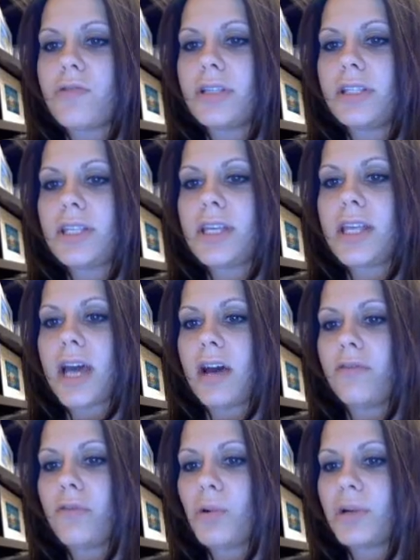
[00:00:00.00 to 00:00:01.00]
you can see that,
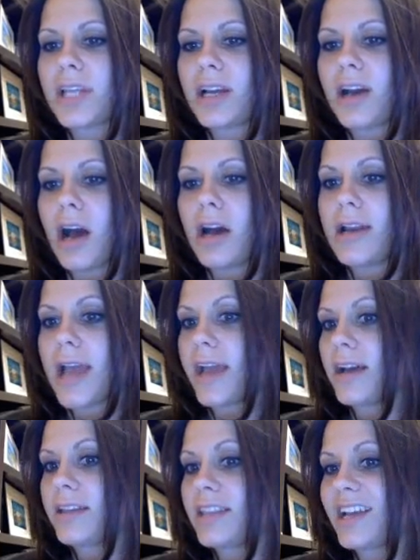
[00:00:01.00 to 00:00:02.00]
of course, I got an A
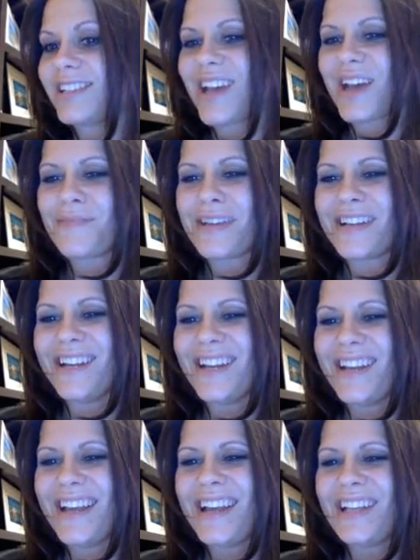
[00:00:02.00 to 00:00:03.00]
on that assignment,
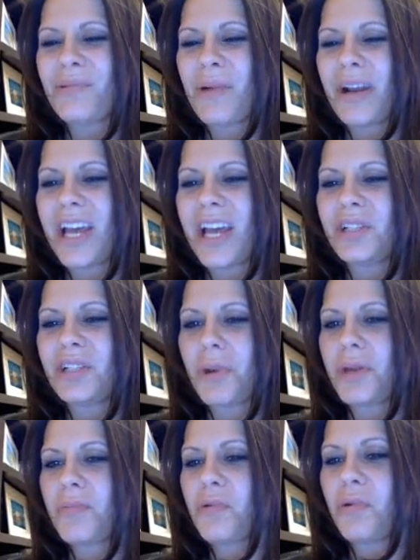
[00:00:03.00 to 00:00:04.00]
20 out of
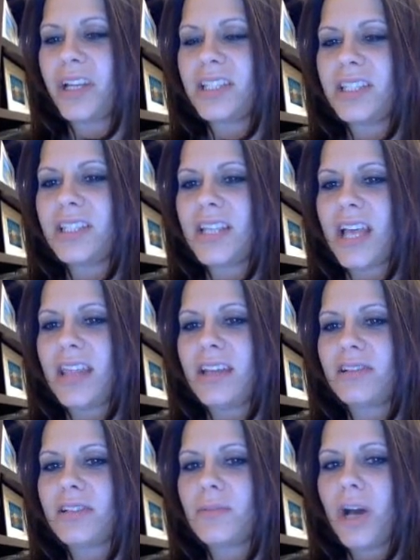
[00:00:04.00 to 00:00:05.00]
20 points, and
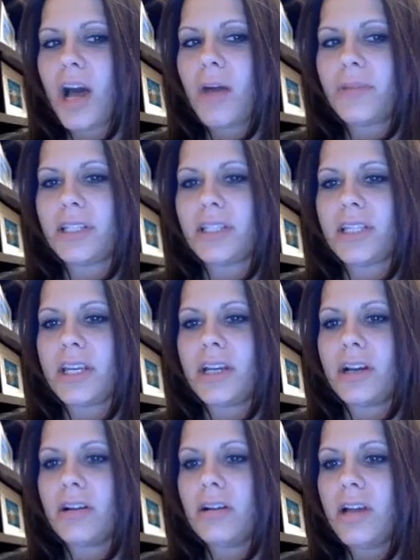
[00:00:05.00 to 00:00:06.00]
there's some comments
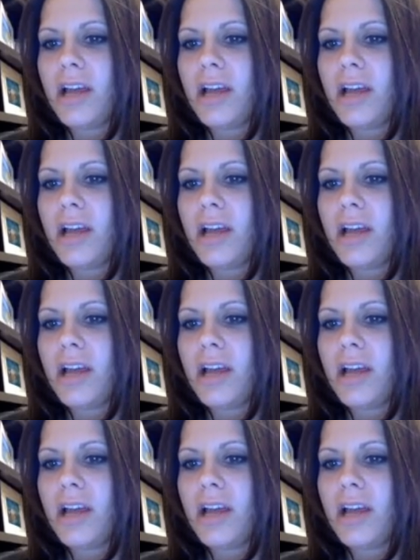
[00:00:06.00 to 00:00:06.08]
here.